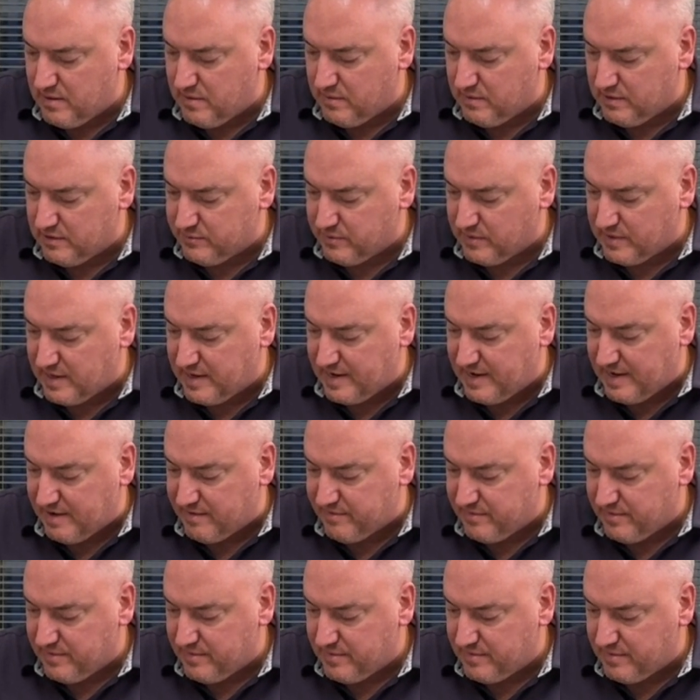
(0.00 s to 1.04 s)
it's what I have.
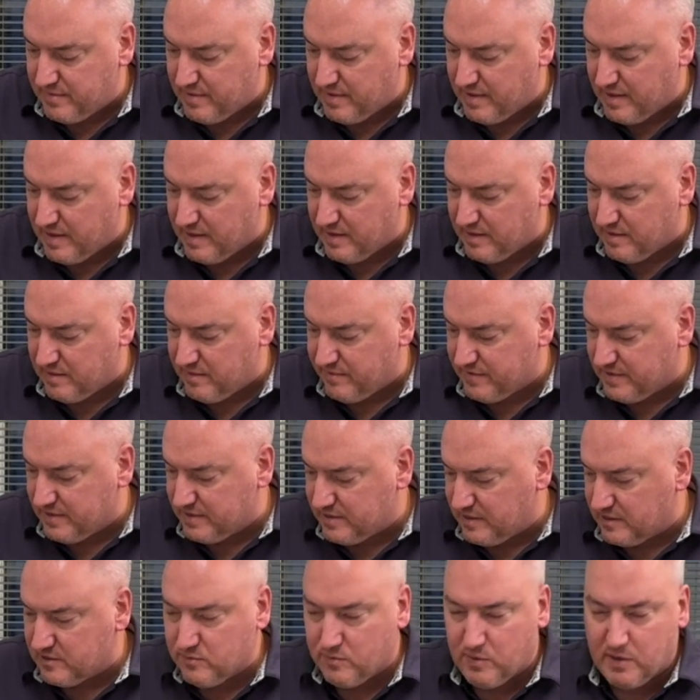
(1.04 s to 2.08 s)
And if this
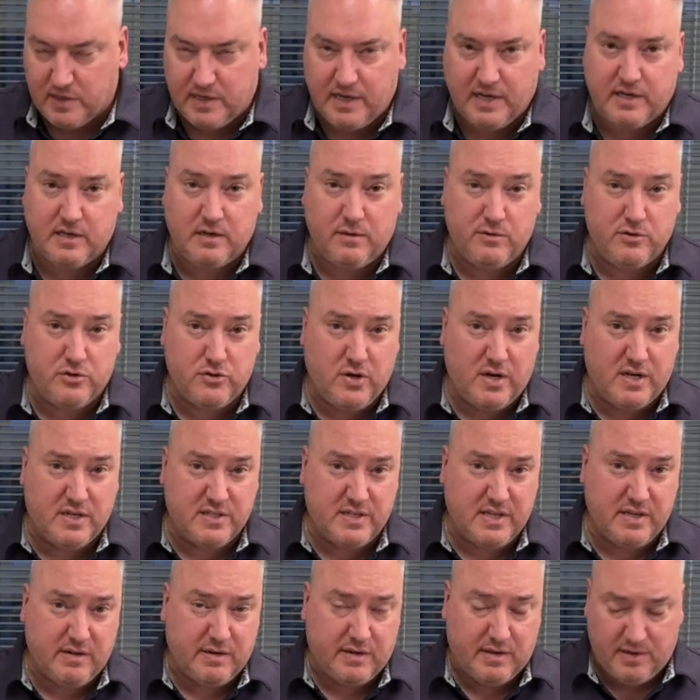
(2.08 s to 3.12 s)
doesn't work, I could always try a
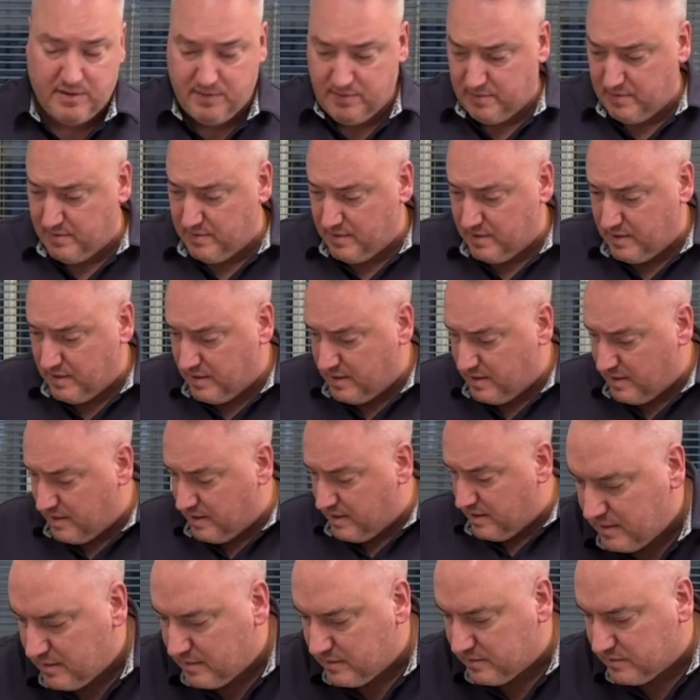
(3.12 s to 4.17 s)
skillet.
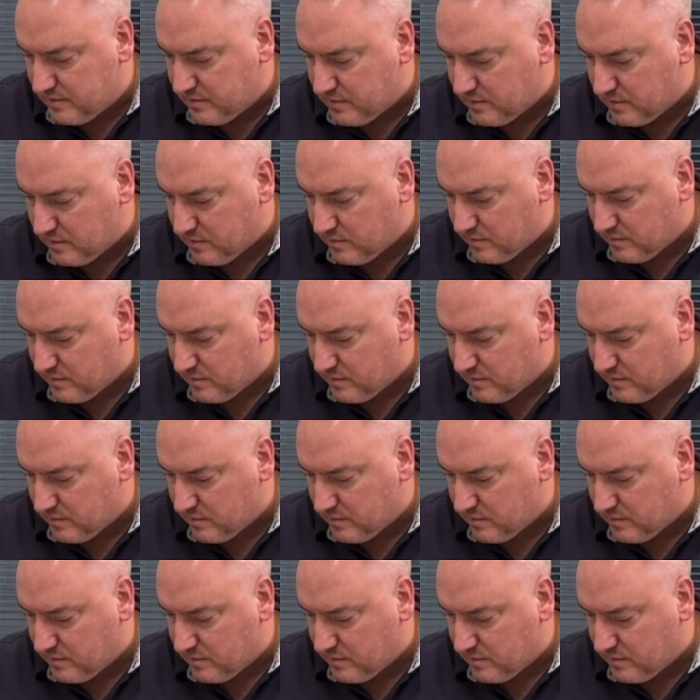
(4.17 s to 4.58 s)
So